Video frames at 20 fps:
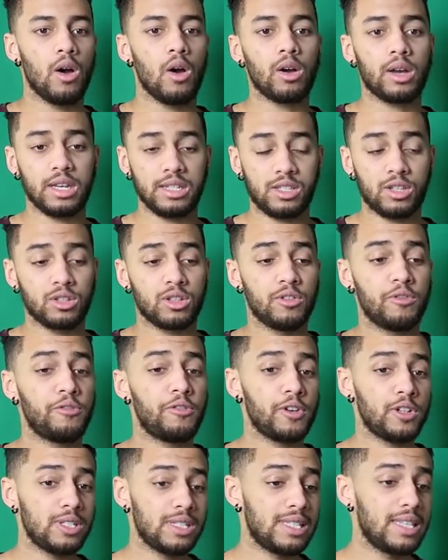Okay, so the
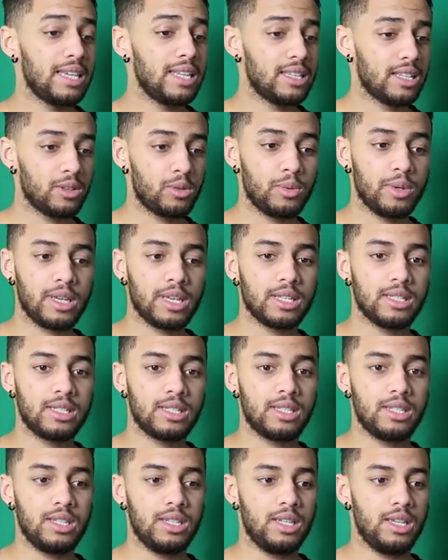first thing that we can
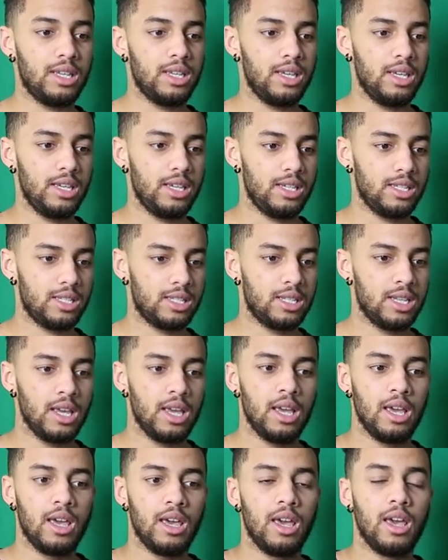see is
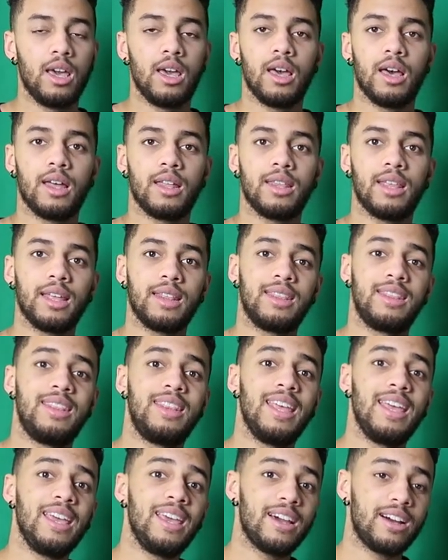
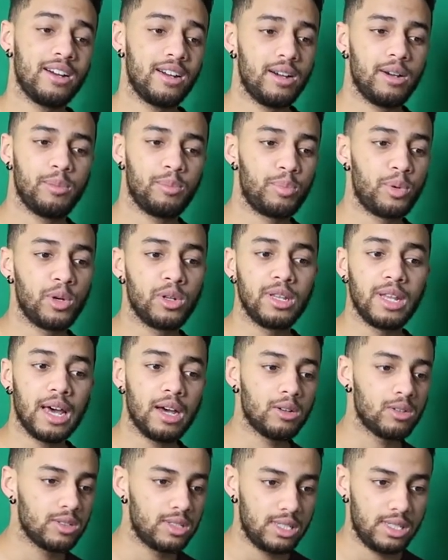that they are
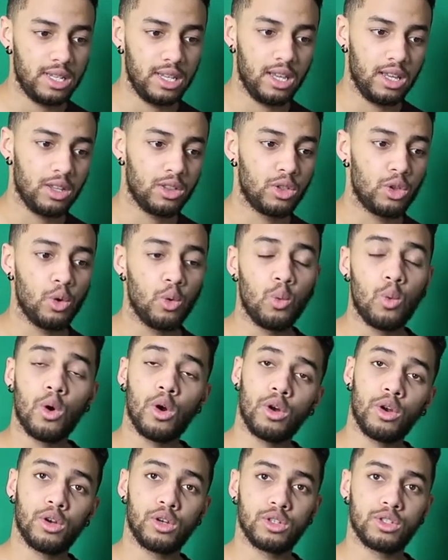pronouncing the
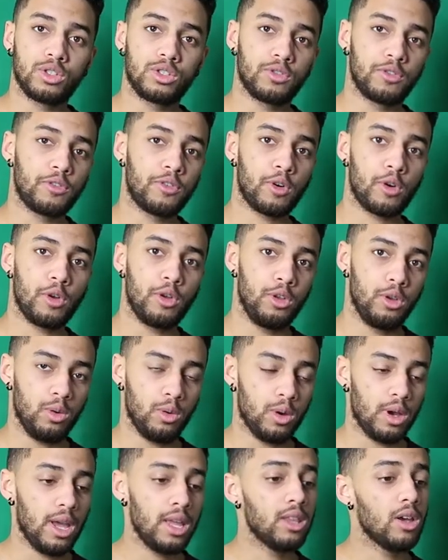words for
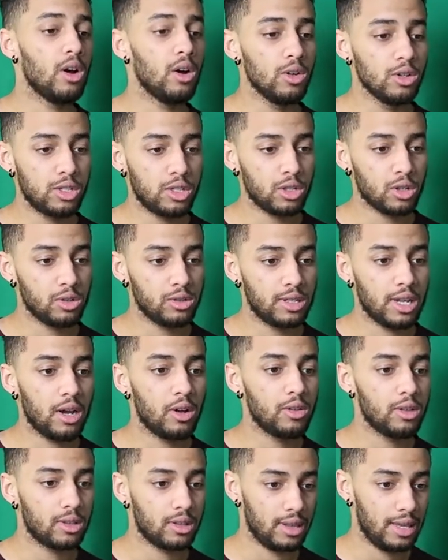you. And also
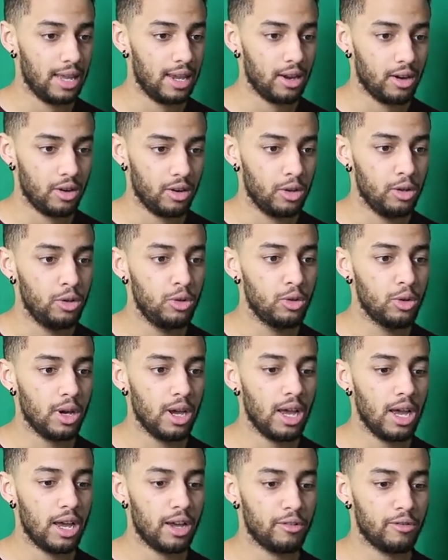down there, you
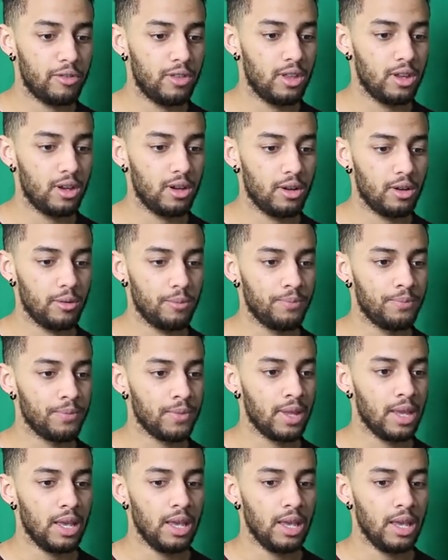have the